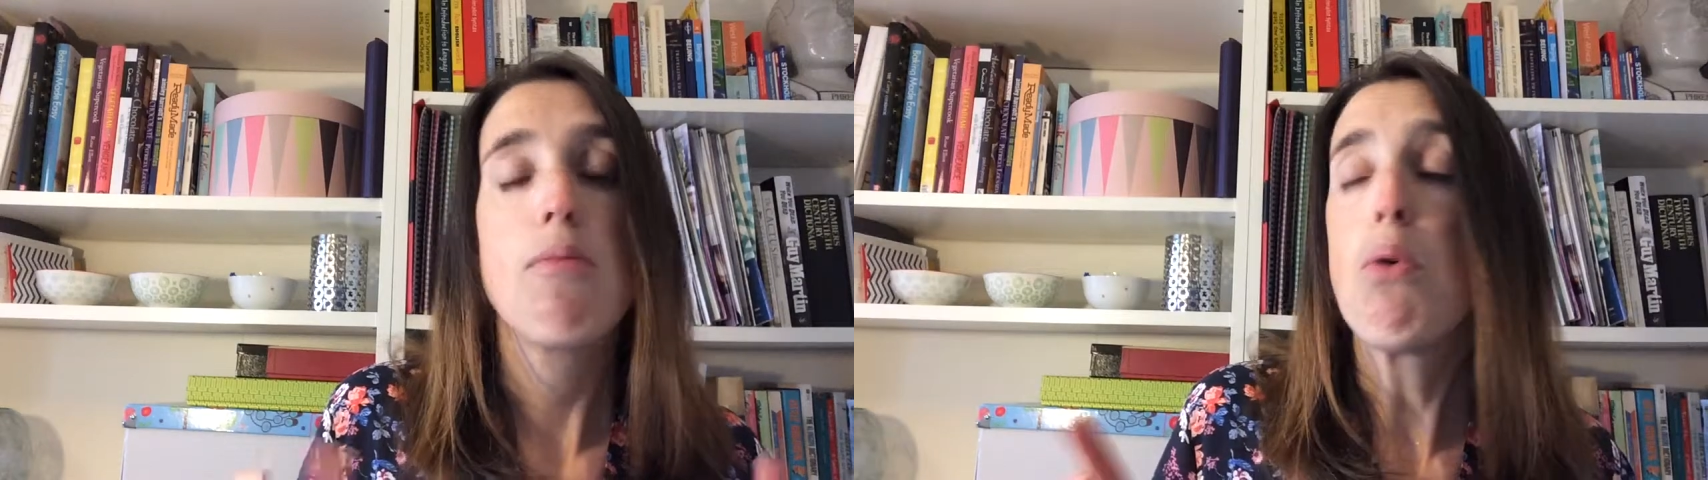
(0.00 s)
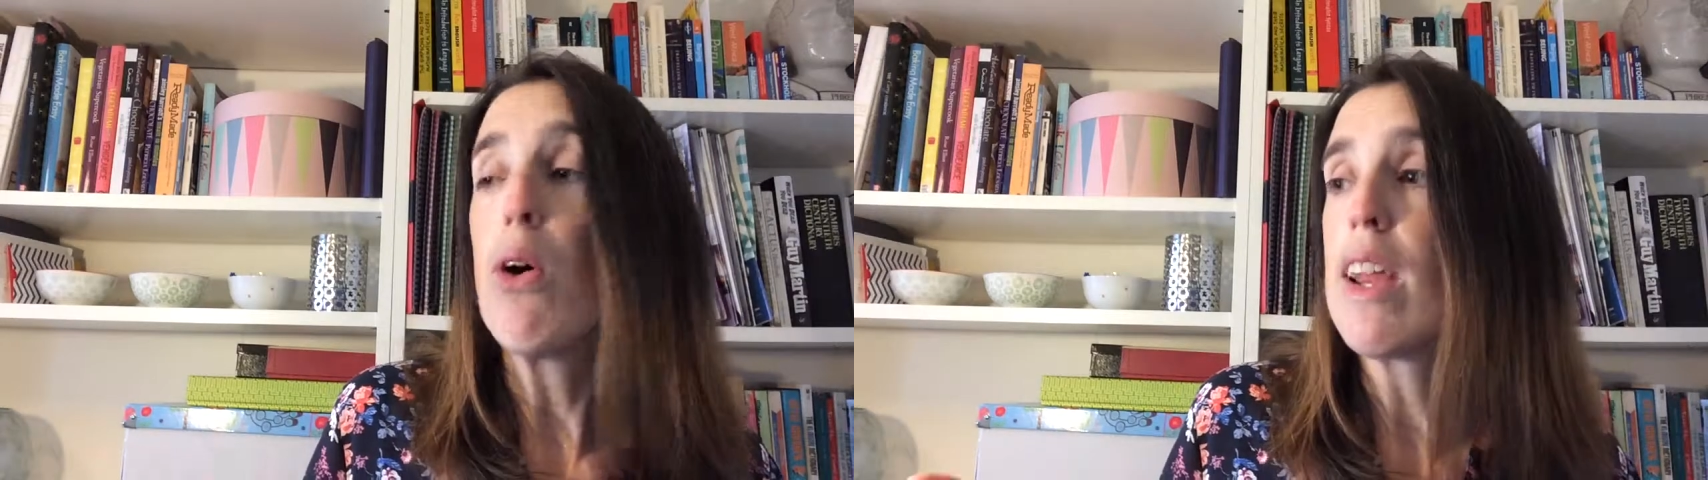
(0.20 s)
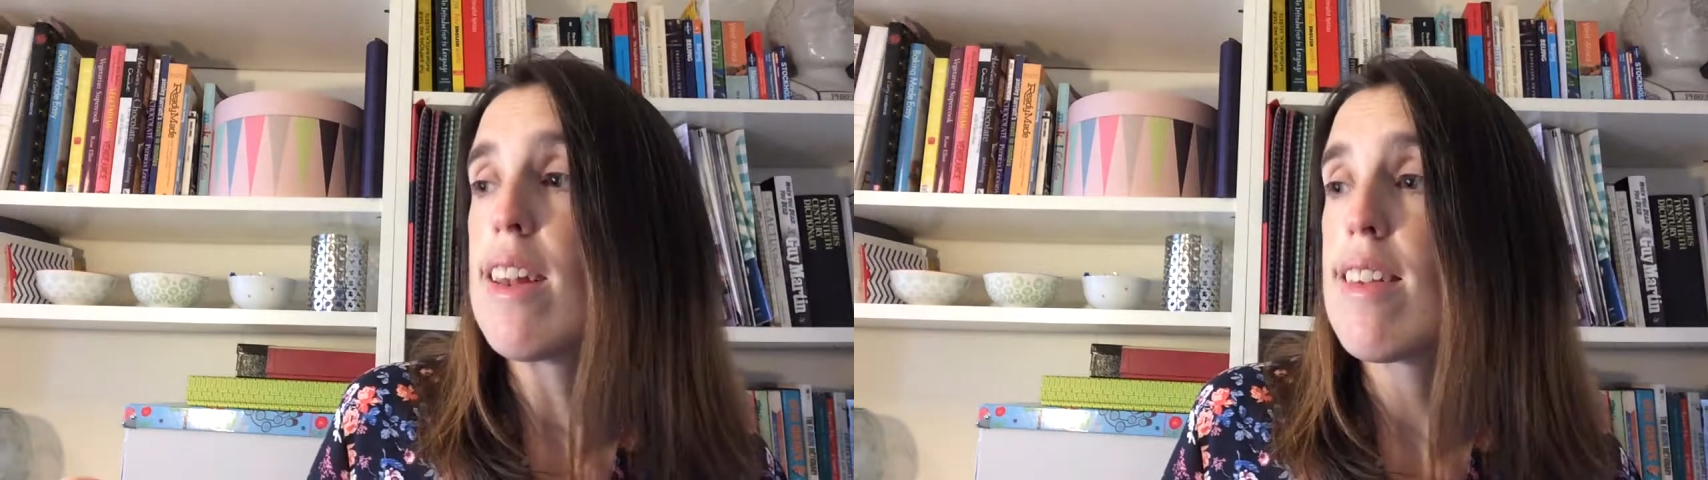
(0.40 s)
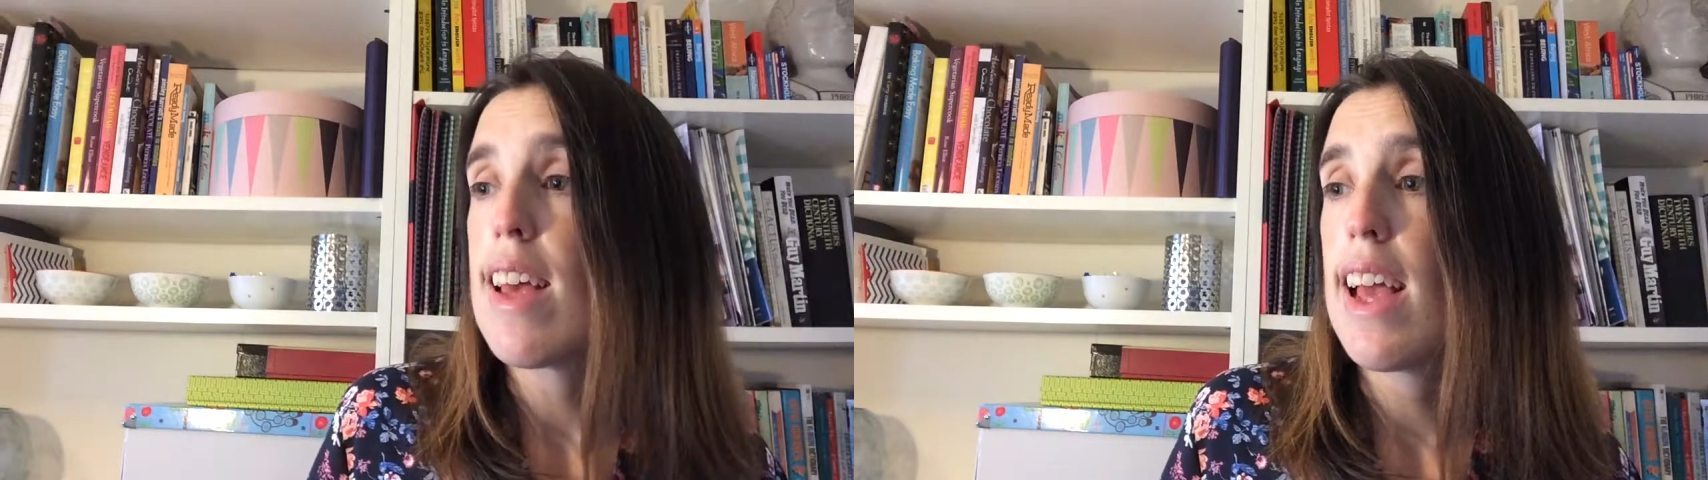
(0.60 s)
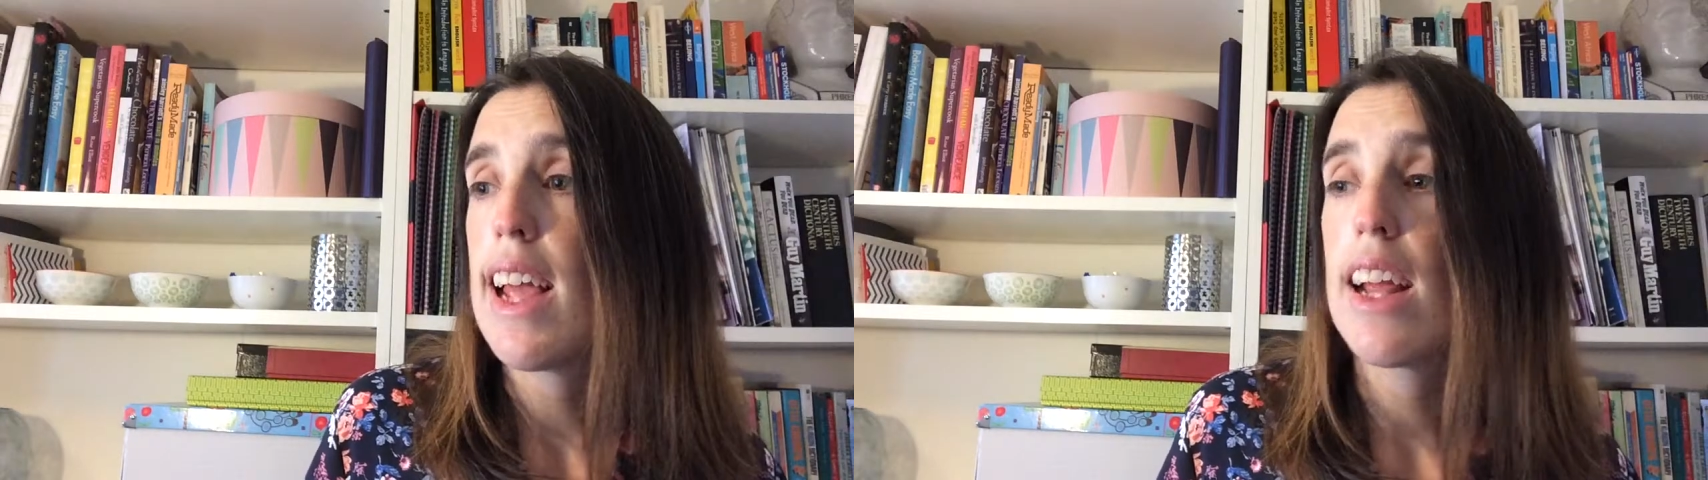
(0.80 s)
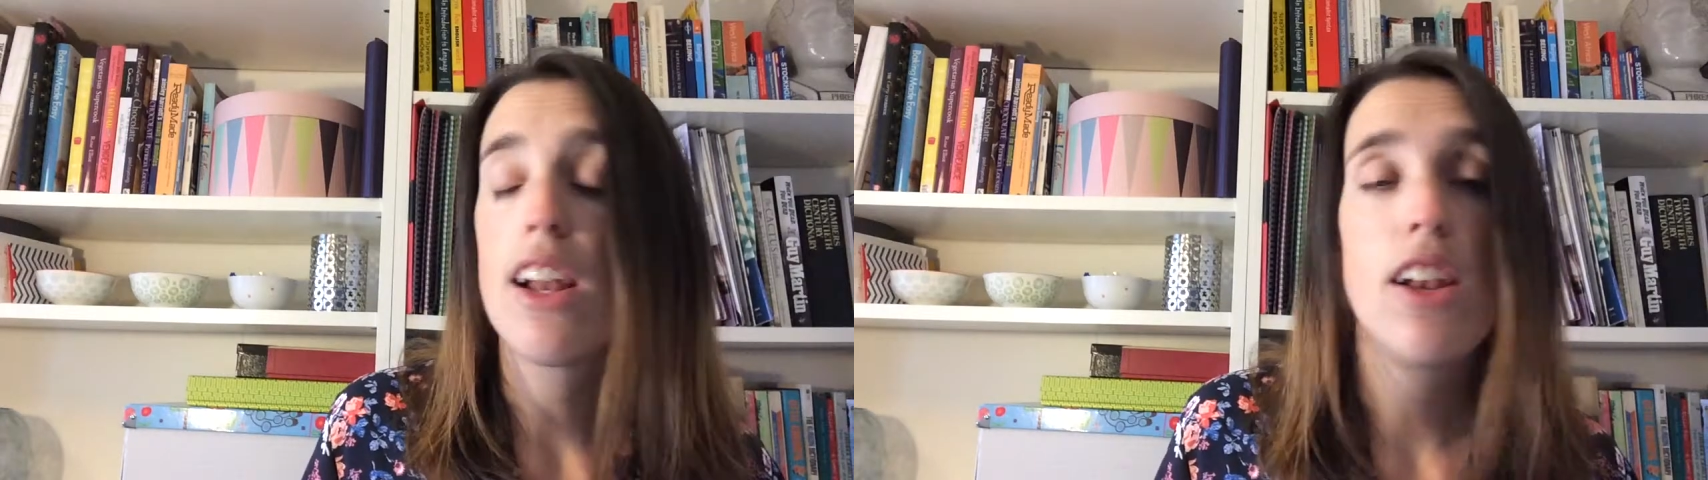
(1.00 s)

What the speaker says: pointing,